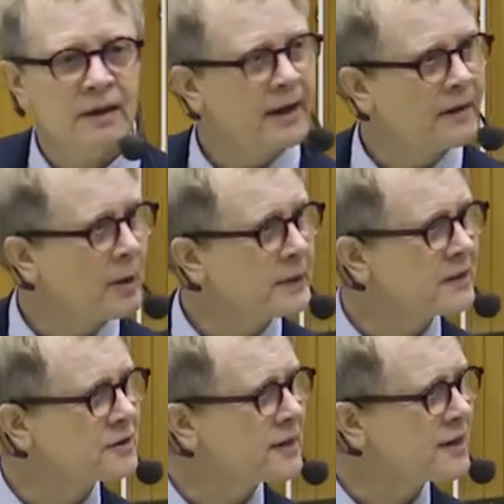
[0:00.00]
And how it
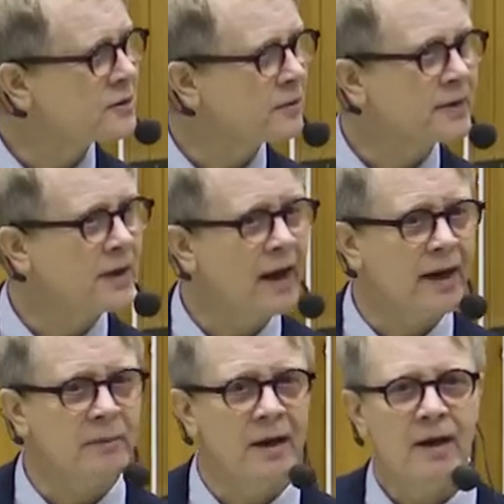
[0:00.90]
has changed over
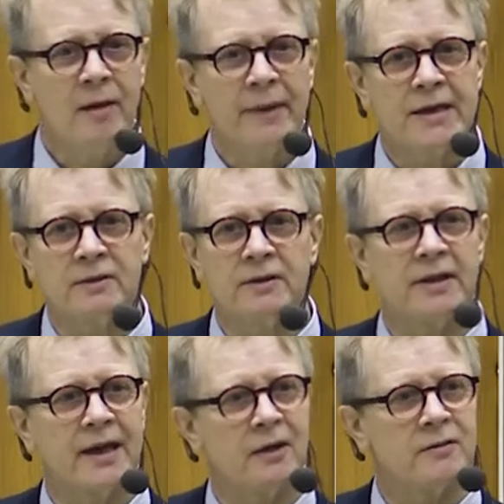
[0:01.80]
time based on the
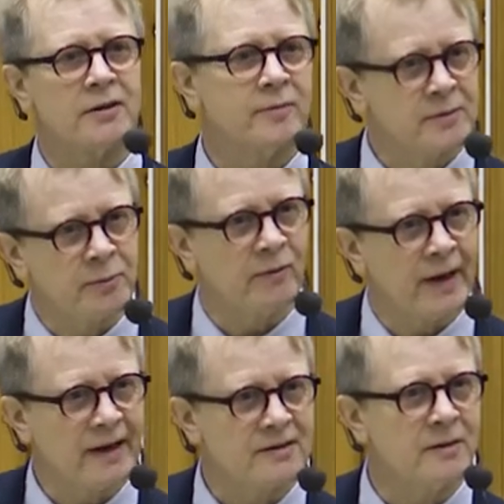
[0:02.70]
technologies which
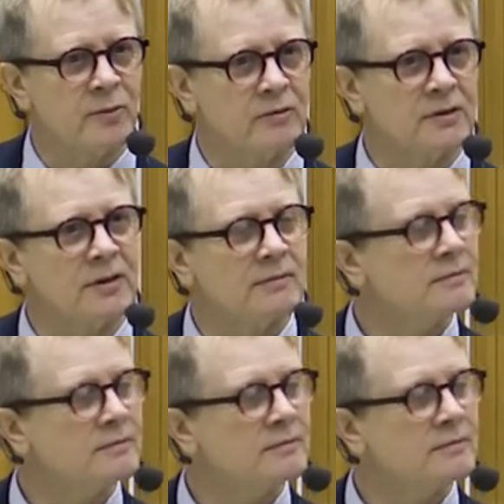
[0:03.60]
provide us the music.